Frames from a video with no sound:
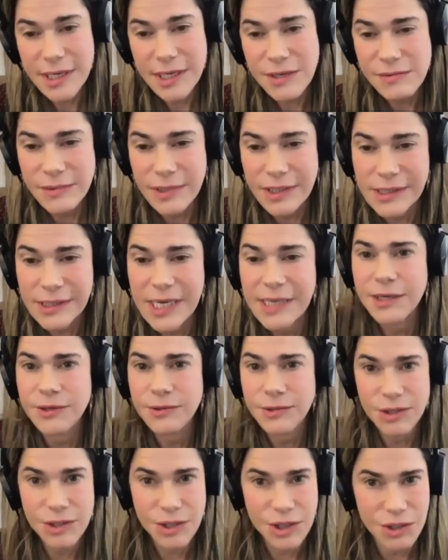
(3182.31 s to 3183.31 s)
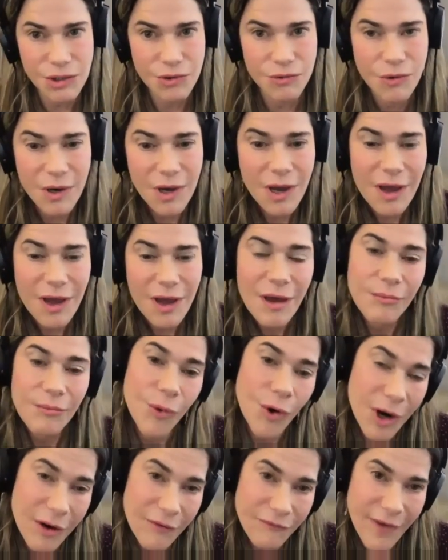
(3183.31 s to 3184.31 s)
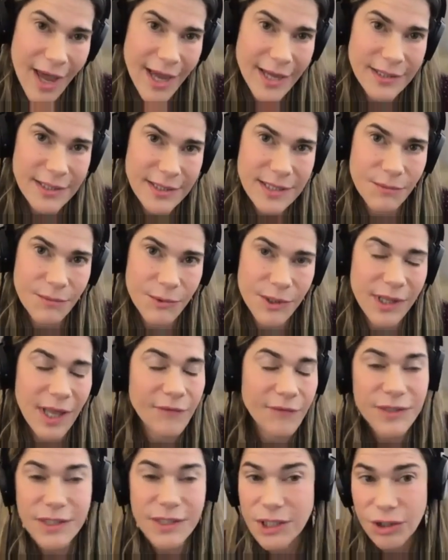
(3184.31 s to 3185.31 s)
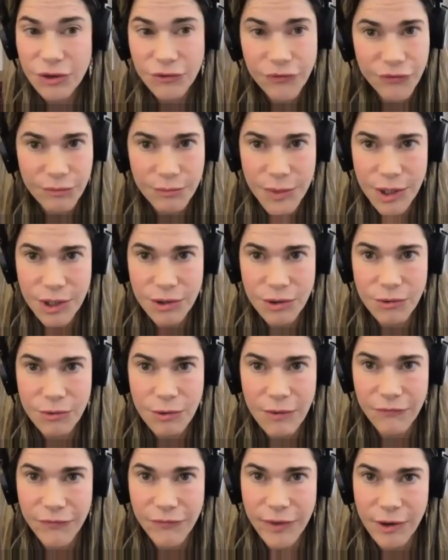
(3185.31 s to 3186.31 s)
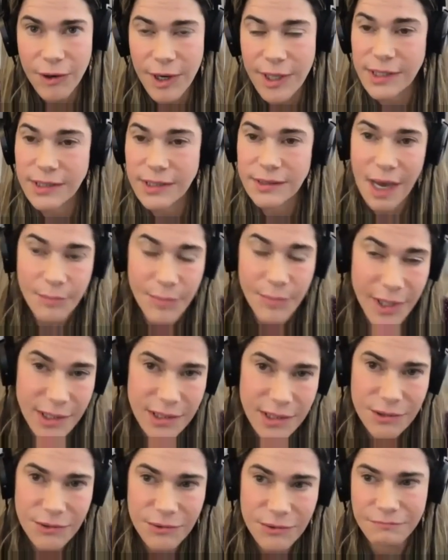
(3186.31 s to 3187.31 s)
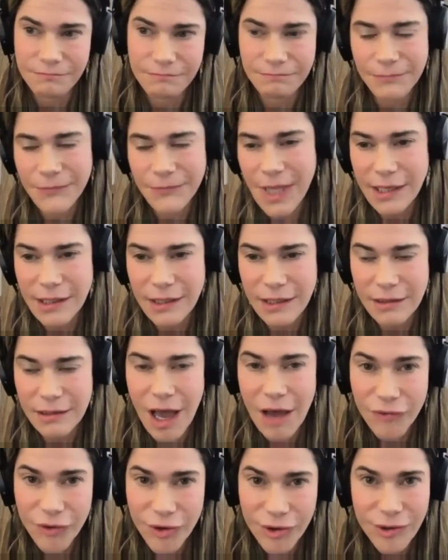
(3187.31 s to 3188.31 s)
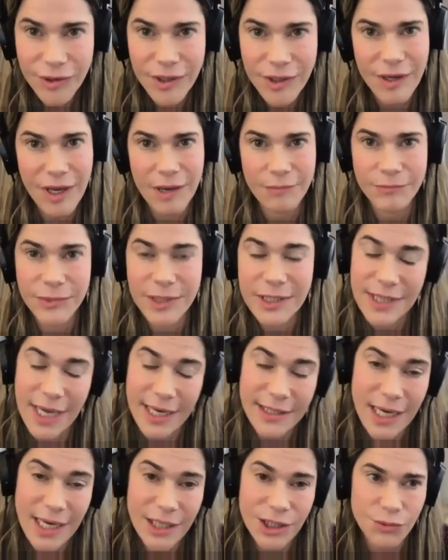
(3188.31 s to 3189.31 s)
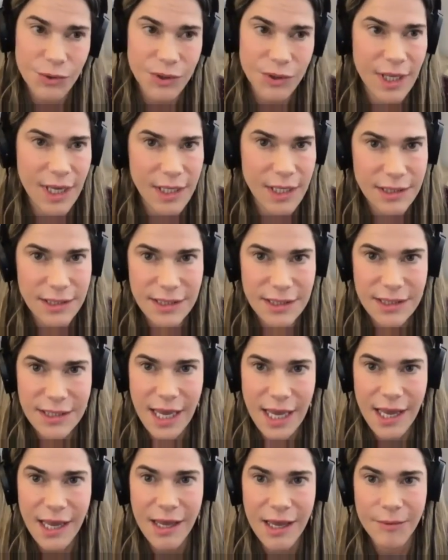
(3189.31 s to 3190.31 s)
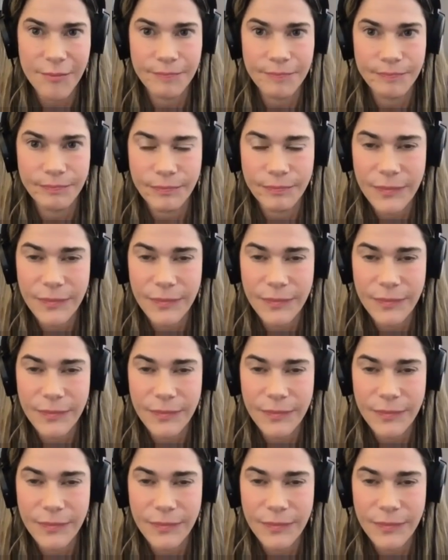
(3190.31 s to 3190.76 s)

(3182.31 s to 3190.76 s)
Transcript: continue to do more events, and we'd love to hear from you. If there are any topics you'd like covered, please get in touch with us, and